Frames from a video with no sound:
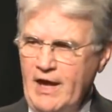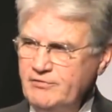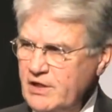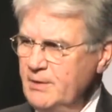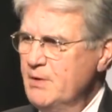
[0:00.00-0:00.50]

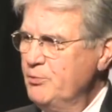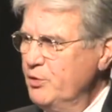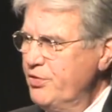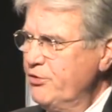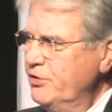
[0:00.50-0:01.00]
have to come
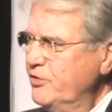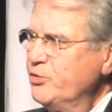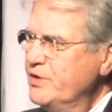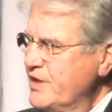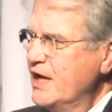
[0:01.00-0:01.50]
up with
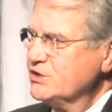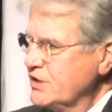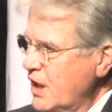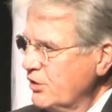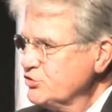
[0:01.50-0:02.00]

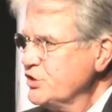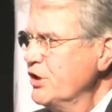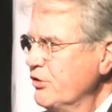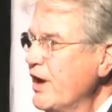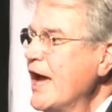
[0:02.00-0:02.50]
$33,000
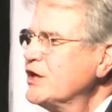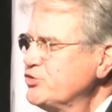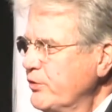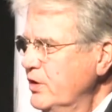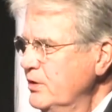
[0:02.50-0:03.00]
a year
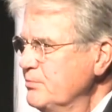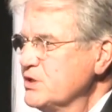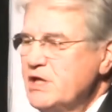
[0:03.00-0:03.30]
extra